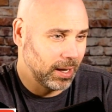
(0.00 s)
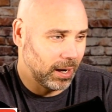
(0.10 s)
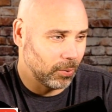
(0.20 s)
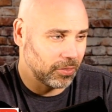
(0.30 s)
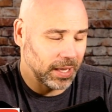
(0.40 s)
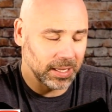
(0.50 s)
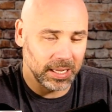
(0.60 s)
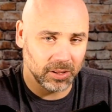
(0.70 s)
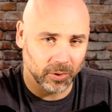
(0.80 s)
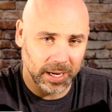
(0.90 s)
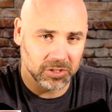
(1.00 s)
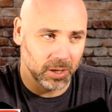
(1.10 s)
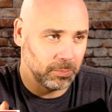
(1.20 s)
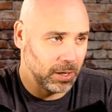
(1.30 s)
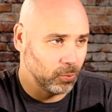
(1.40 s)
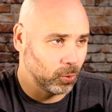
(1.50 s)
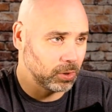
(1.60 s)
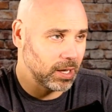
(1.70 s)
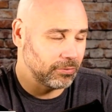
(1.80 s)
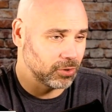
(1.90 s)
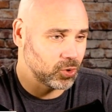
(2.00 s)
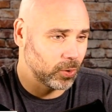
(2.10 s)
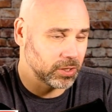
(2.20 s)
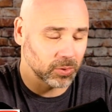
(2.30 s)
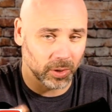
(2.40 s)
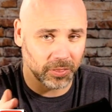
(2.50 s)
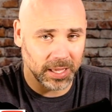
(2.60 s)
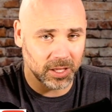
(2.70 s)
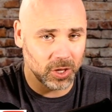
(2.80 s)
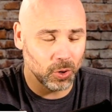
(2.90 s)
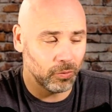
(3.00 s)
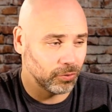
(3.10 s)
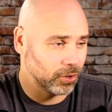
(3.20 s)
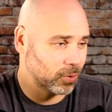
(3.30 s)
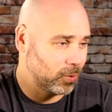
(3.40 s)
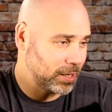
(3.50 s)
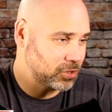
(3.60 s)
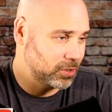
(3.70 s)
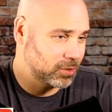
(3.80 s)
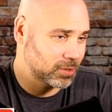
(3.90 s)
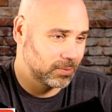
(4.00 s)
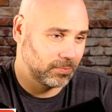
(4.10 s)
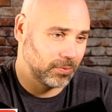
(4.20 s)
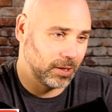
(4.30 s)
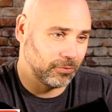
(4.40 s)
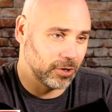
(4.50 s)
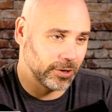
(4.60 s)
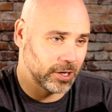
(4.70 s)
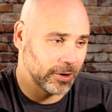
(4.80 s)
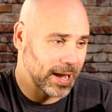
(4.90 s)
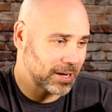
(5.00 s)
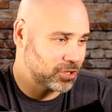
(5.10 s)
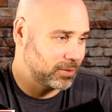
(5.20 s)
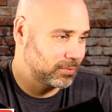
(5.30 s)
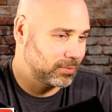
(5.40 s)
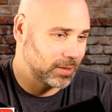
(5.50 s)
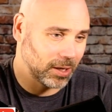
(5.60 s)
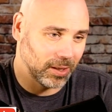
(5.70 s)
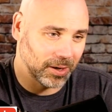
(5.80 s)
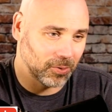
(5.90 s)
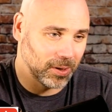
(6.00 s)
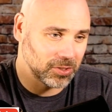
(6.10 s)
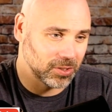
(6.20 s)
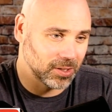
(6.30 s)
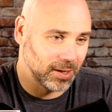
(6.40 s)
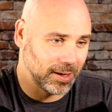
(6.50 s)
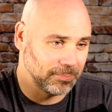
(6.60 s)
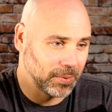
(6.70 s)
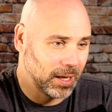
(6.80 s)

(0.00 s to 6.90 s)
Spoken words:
I want to thank Keith Grayson and Pete Roulier for joining us. I want to thank you for your questions and for your interaction. Not a lot of questions today.